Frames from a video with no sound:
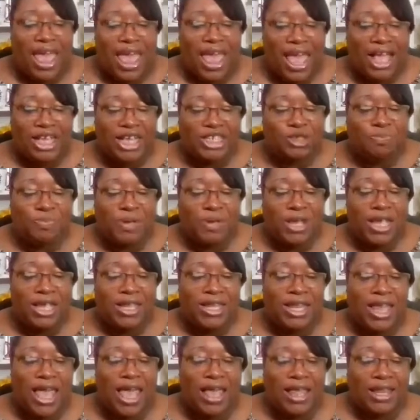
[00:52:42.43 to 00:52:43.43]

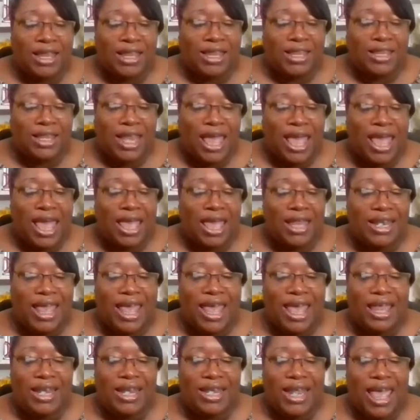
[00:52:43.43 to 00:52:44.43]
HB
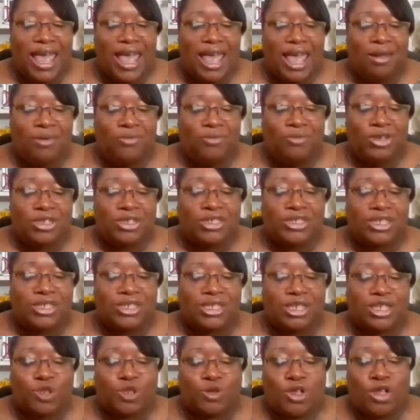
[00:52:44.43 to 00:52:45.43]
999, which is
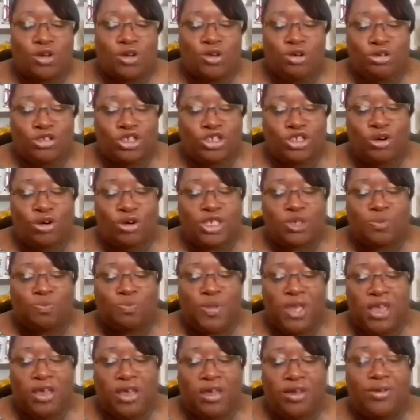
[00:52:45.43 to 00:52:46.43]
a school choice
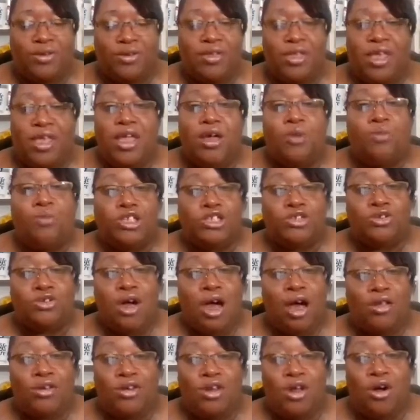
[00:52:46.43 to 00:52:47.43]
bill, which you
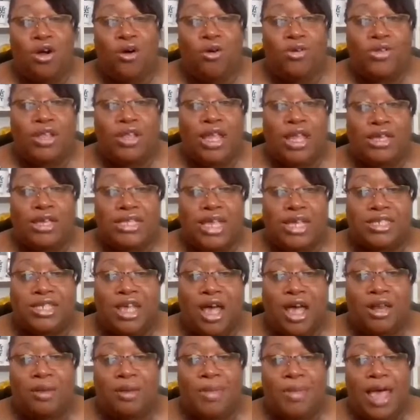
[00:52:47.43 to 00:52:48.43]
all know, as I
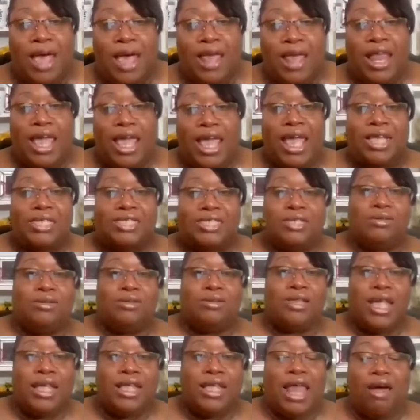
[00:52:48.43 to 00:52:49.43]
talked about in
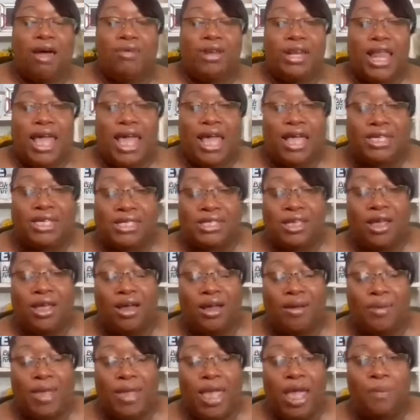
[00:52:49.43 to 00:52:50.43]
our last
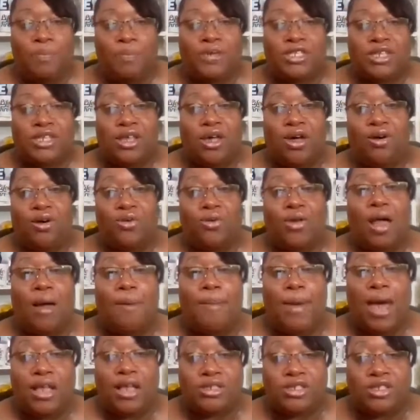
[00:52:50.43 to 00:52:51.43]
episode
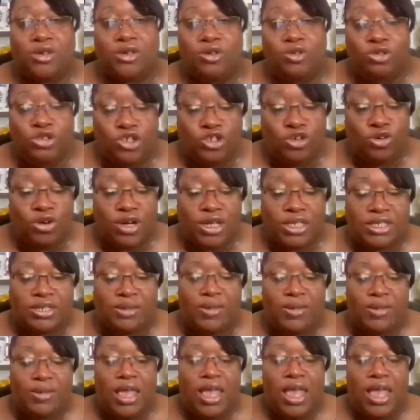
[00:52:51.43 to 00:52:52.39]
about school choice.